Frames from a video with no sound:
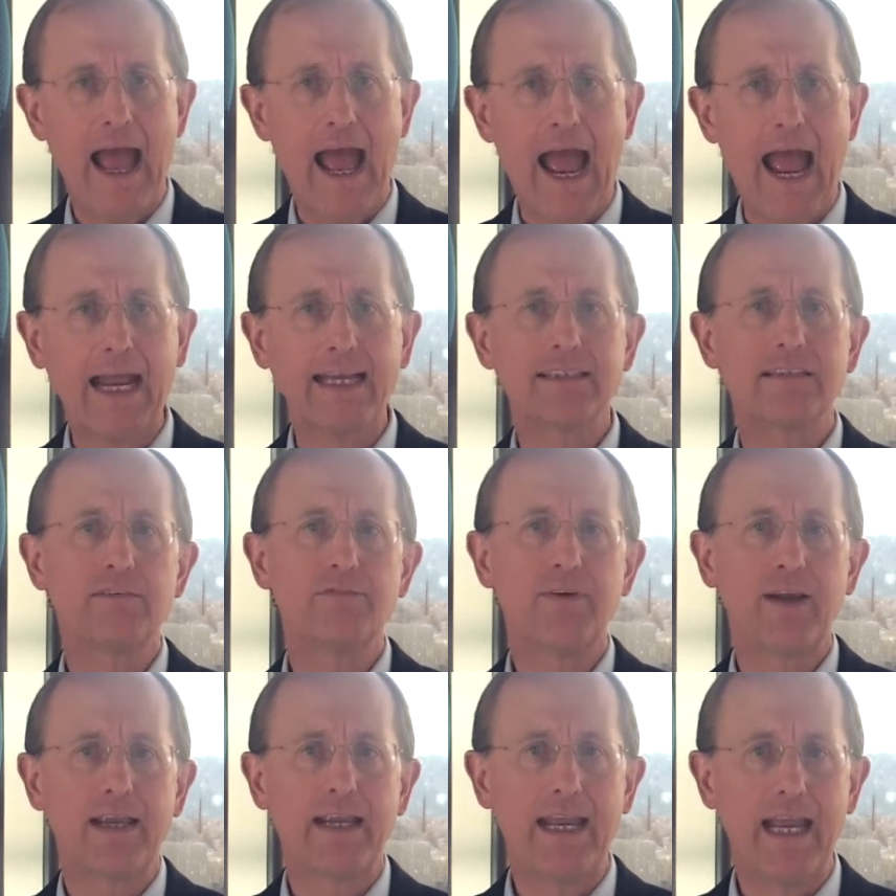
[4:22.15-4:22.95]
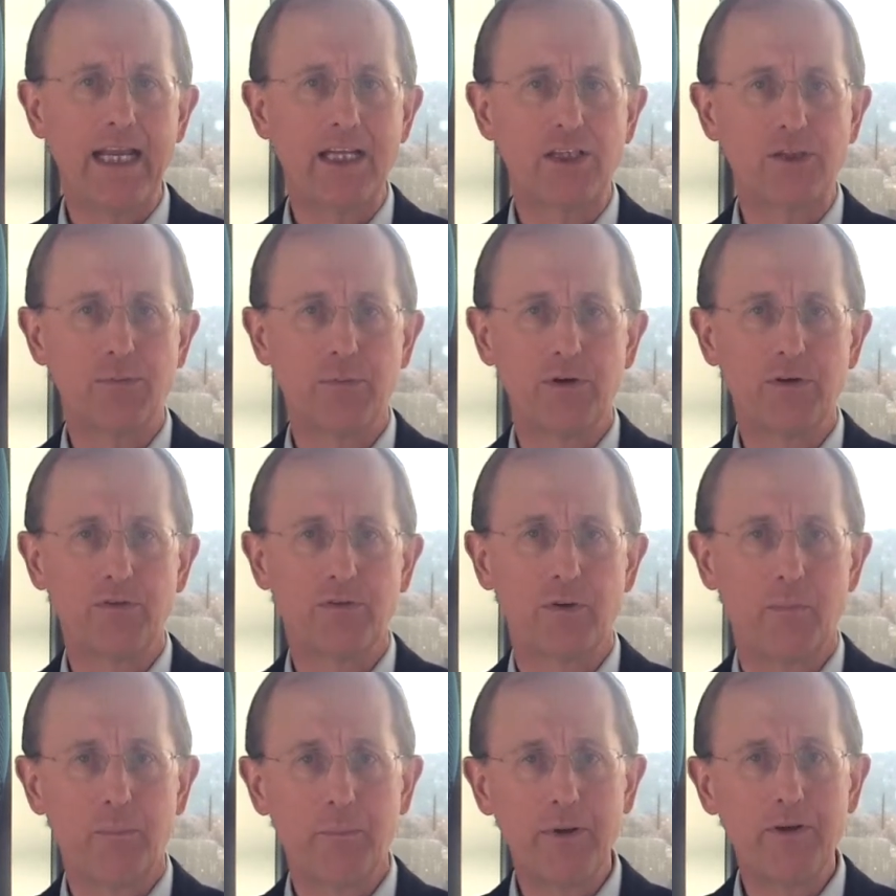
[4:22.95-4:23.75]
Active engagement
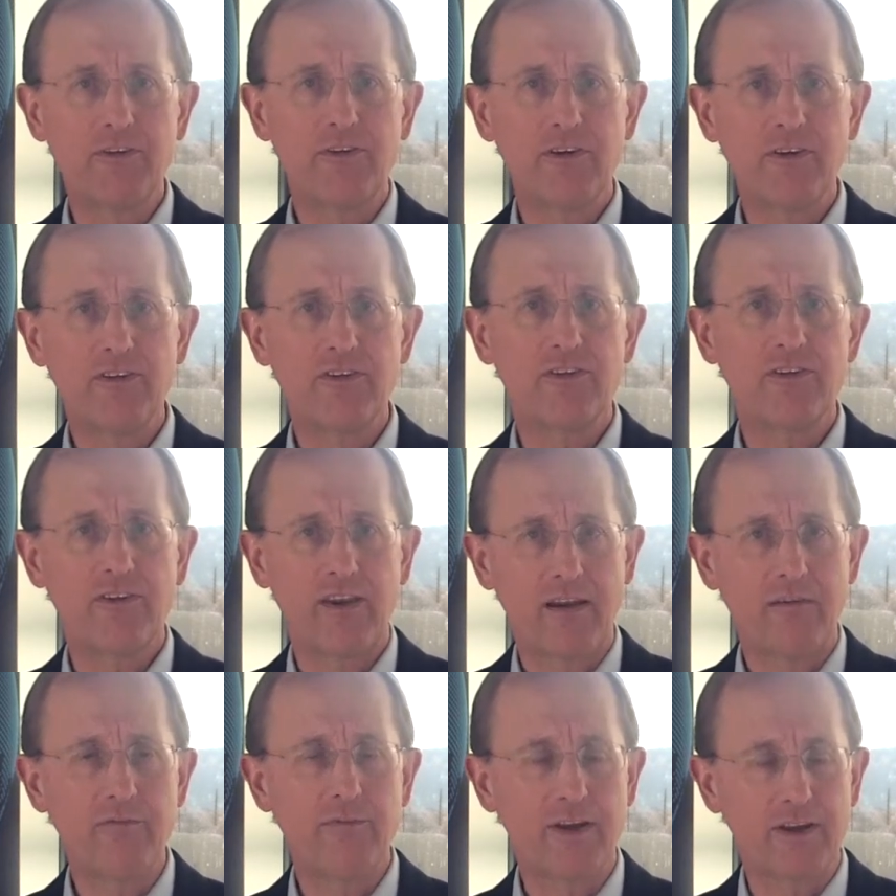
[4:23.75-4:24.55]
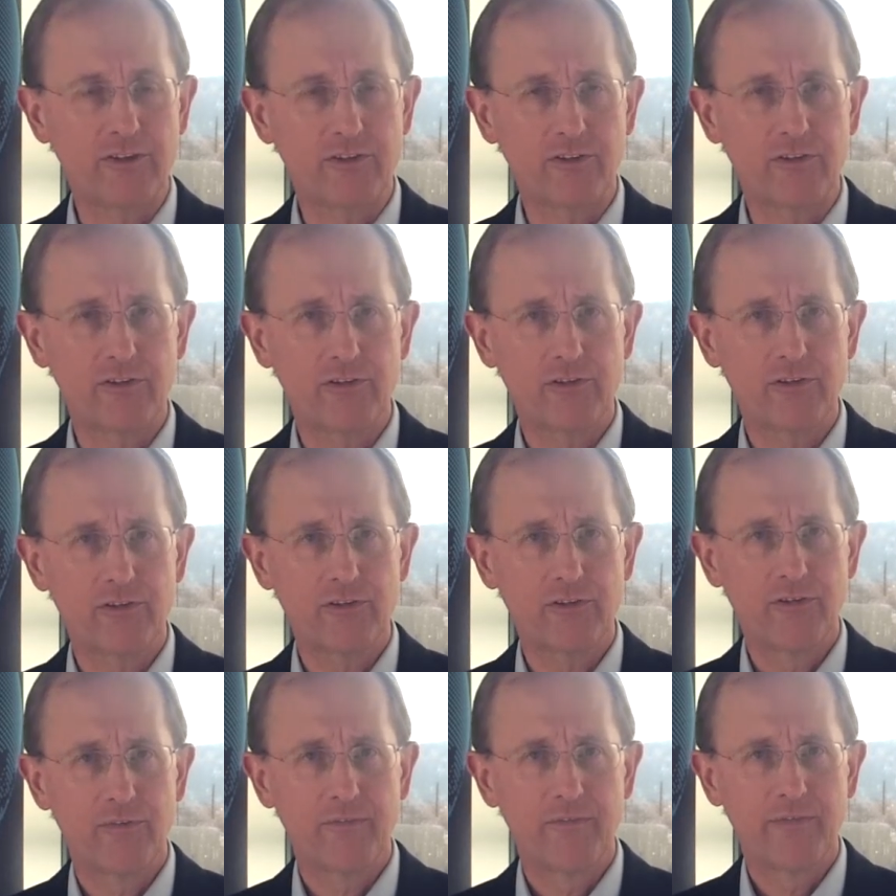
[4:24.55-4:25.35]
from businesses and investors,
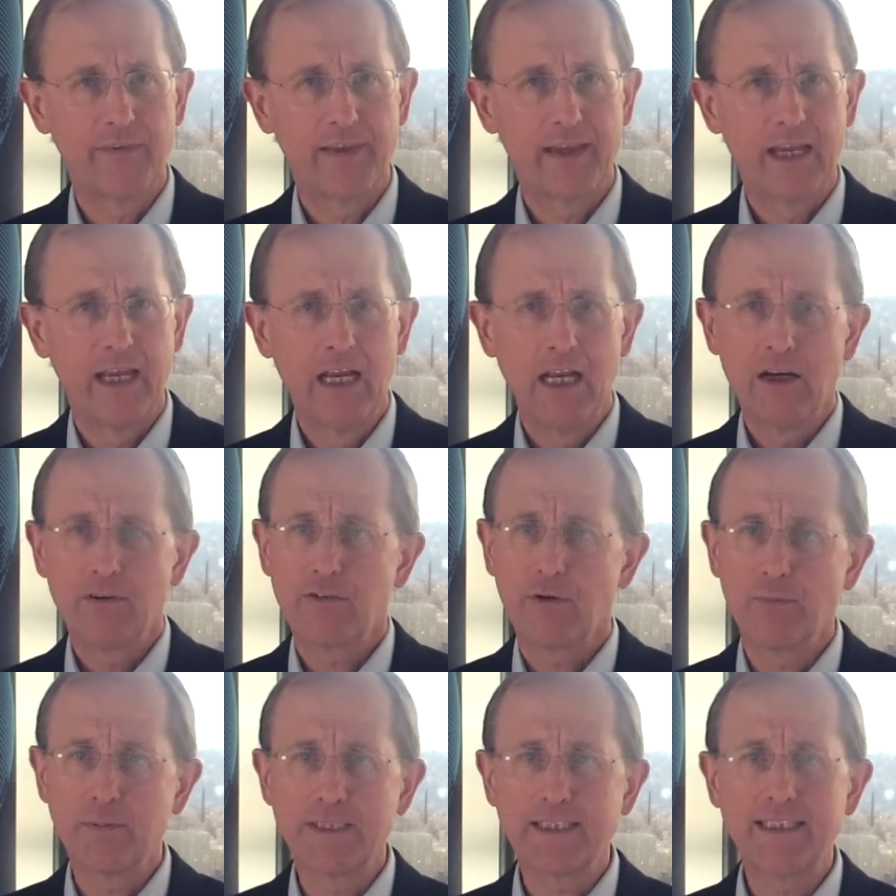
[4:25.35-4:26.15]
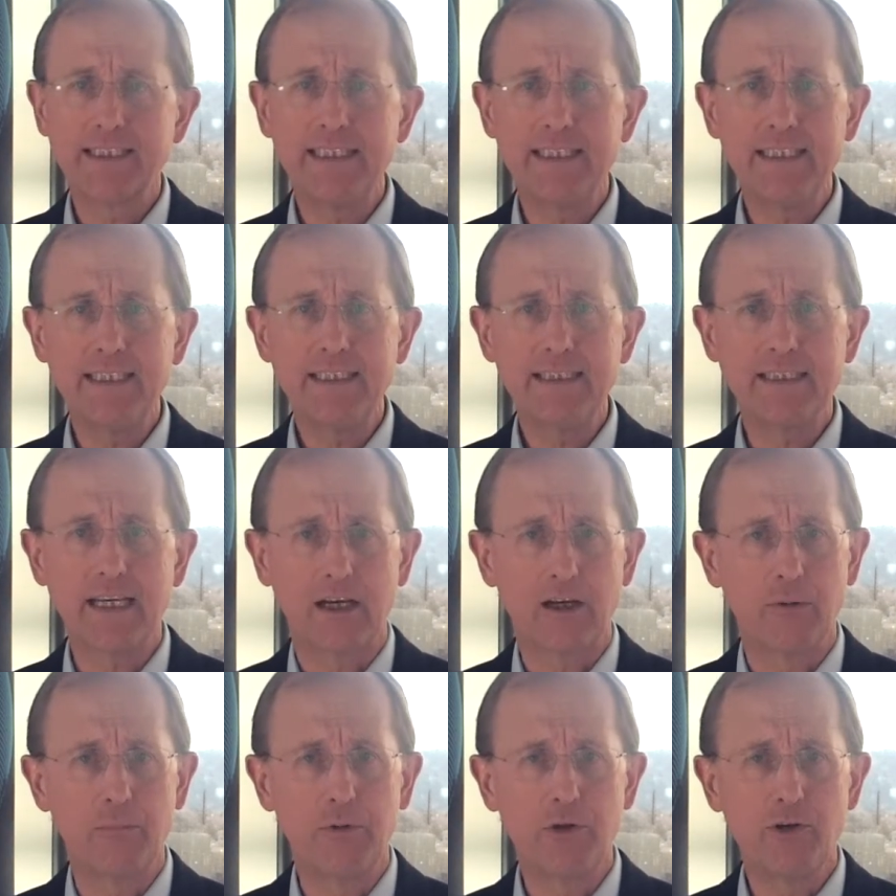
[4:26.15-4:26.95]
from cities and
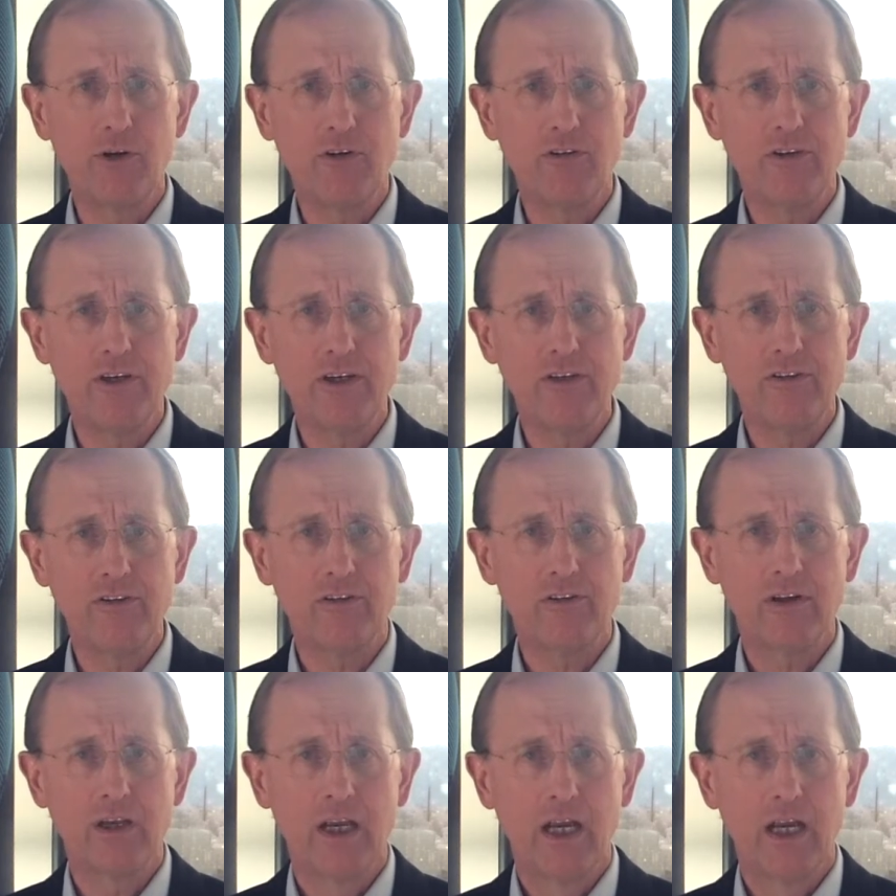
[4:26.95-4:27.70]
communities,